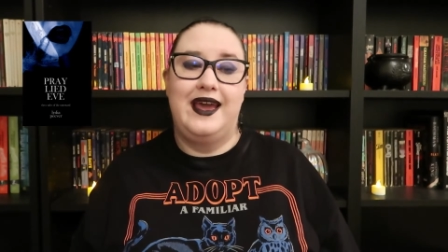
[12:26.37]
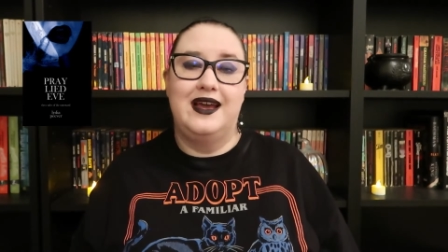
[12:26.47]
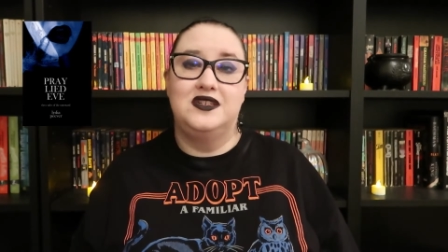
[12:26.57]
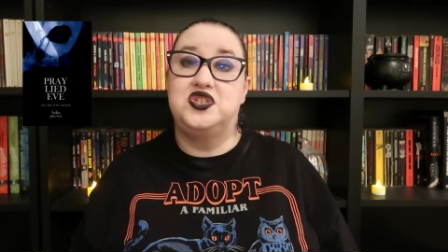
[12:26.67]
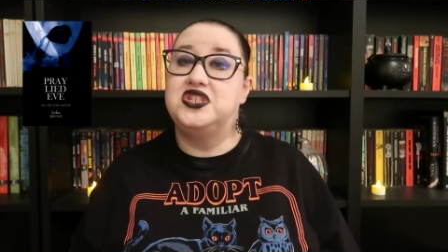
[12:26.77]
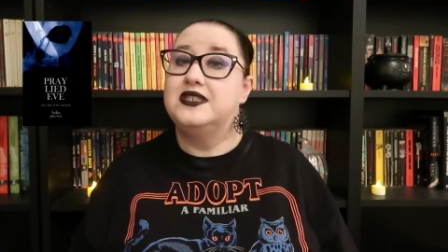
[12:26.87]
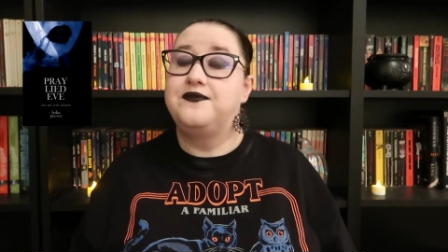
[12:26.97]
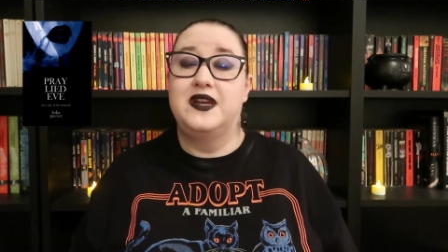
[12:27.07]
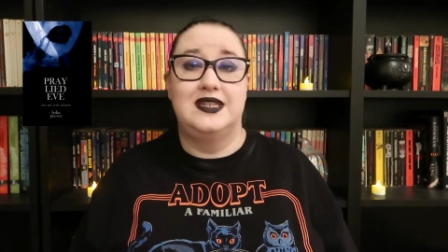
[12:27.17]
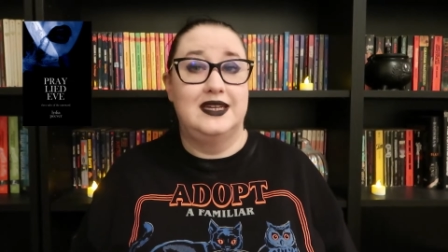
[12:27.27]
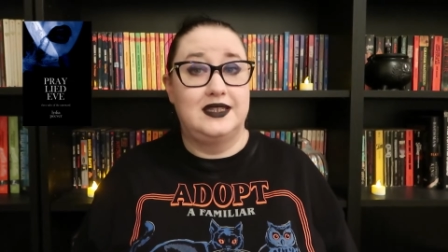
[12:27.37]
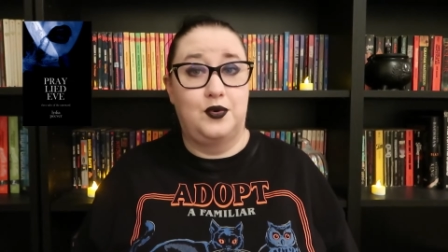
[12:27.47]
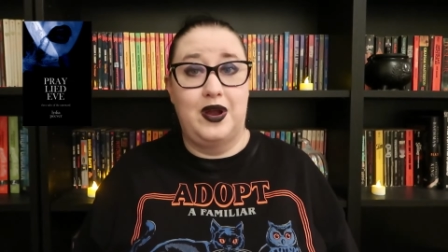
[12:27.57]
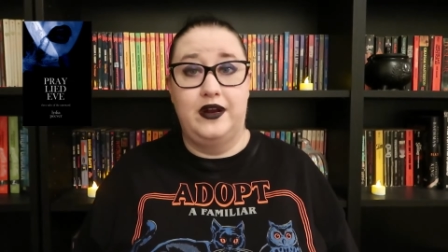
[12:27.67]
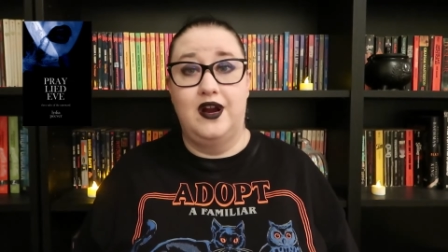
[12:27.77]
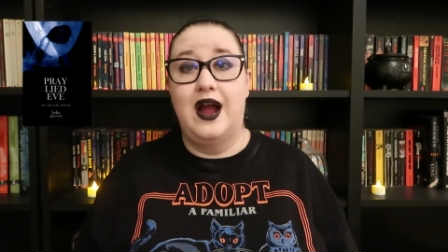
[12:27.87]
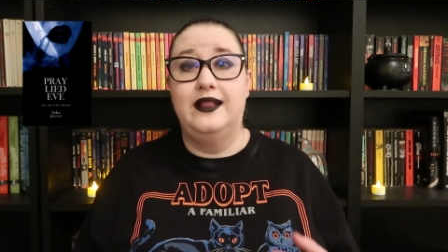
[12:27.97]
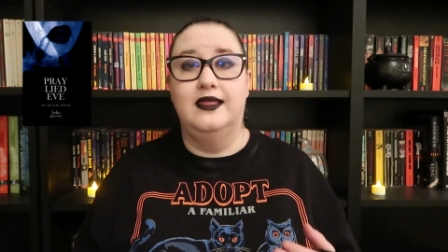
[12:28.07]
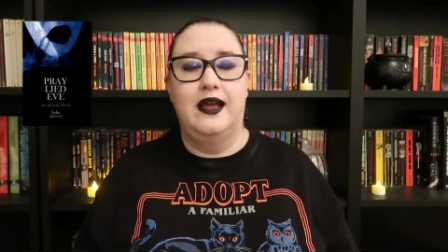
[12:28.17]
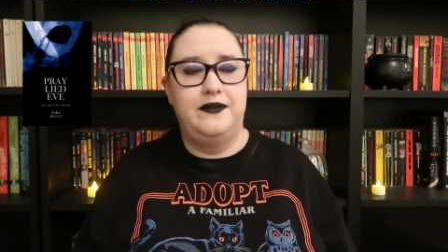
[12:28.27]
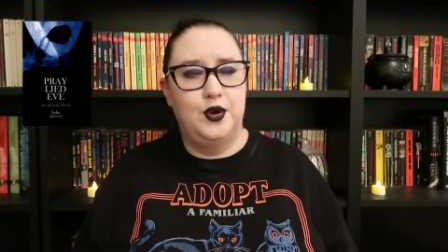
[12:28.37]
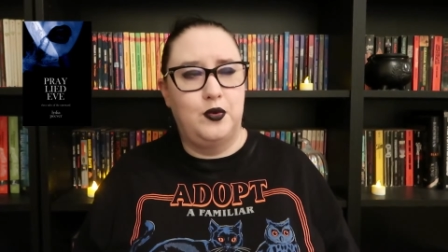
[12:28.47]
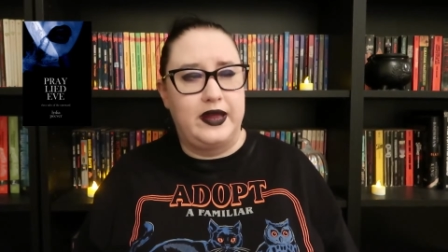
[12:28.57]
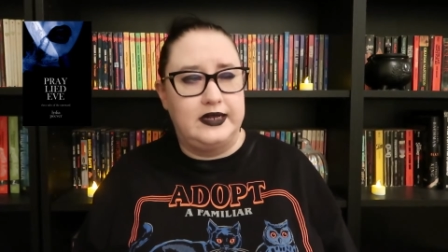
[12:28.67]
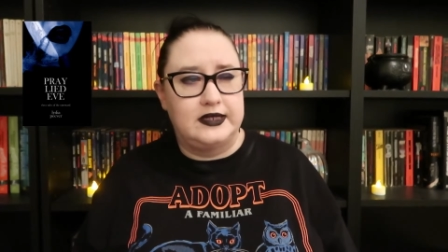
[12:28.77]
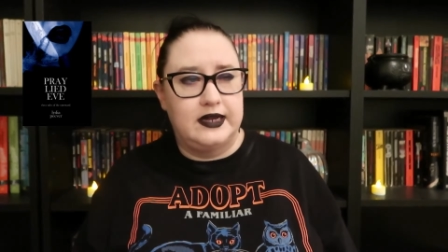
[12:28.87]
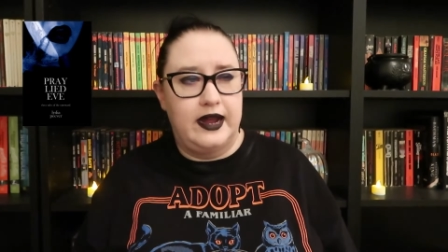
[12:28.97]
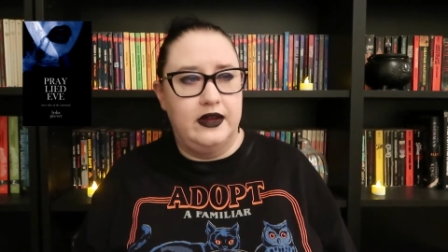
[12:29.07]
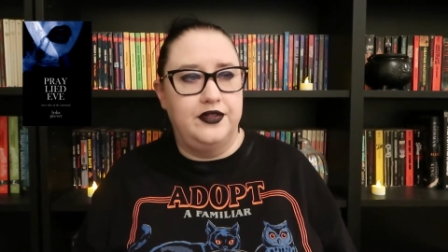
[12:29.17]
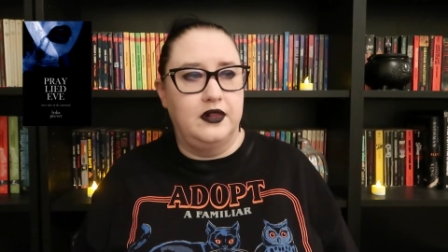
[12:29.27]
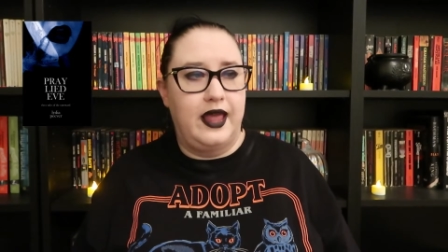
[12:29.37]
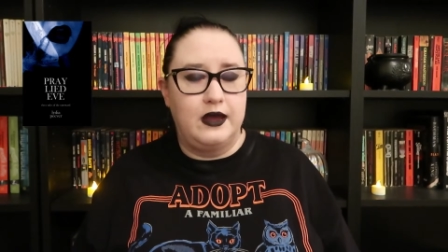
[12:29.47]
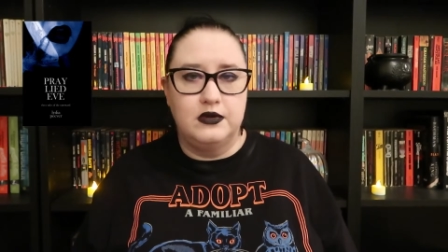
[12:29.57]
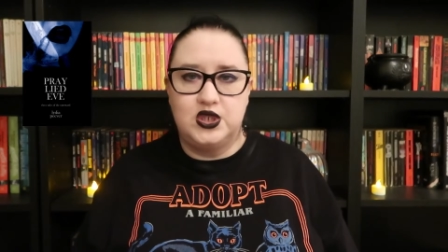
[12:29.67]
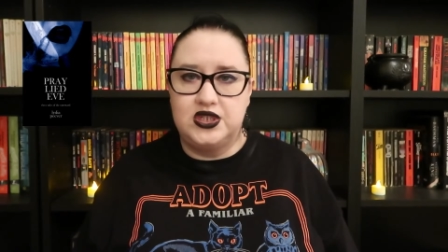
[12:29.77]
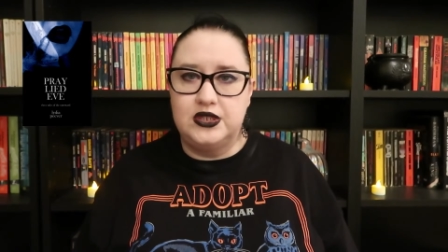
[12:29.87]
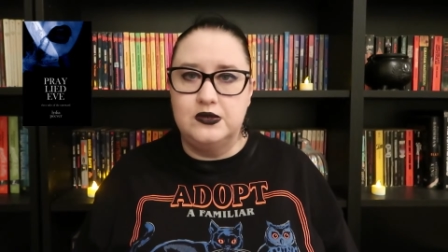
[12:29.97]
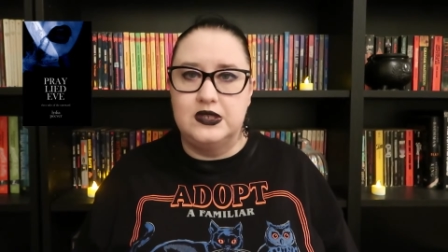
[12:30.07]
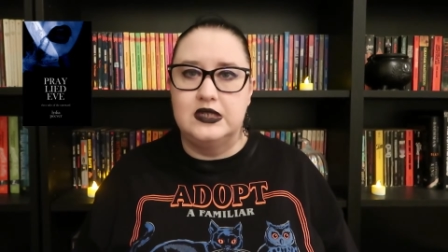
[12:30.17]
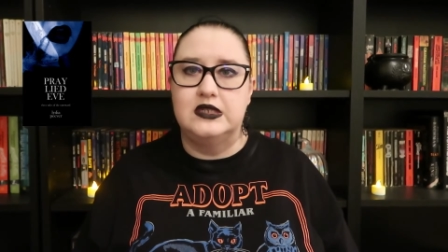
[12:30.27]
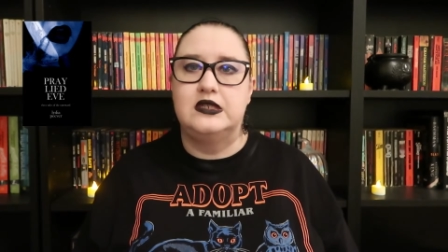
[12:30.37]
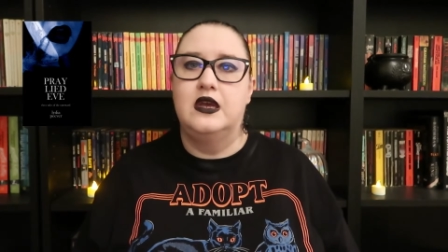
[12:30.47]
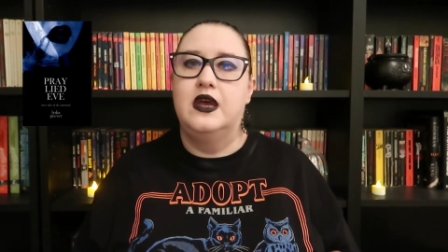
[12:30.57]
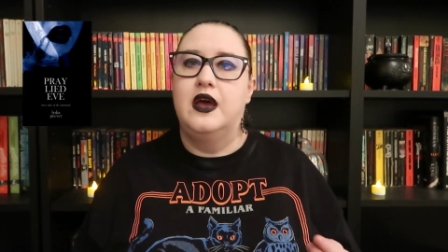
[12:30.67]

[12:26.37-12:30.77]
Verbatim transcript: and she's a fantastic writer. I love her writing style, the language she uses,